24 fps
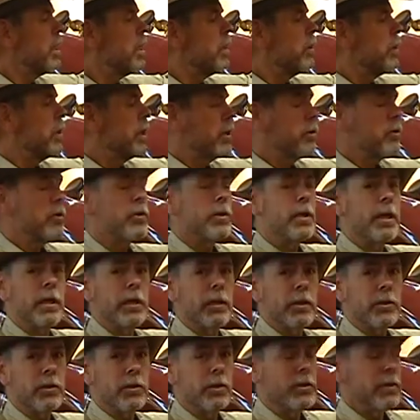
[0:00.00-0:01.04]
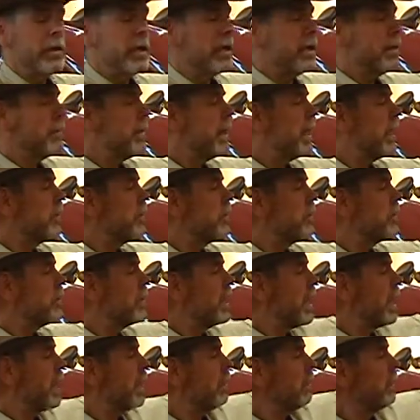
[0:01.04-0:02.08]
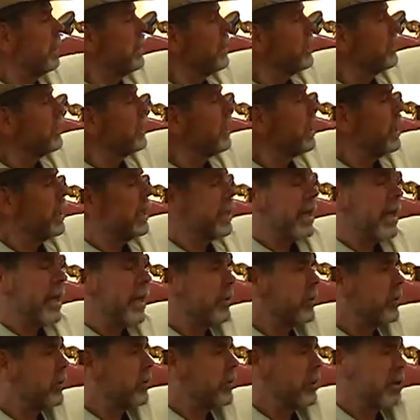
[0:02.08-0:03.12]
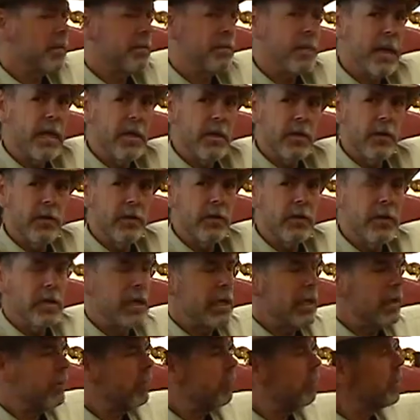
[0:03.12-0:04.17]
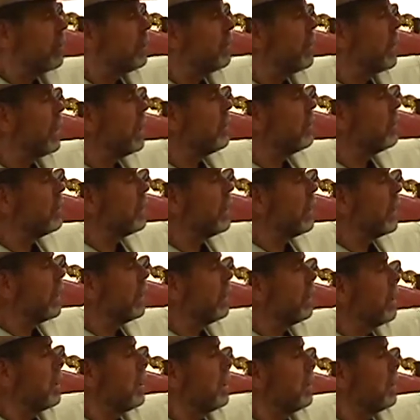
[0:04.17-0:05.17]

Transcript: The other thing that's unique about the saddle is that it has a suspended seat, which means that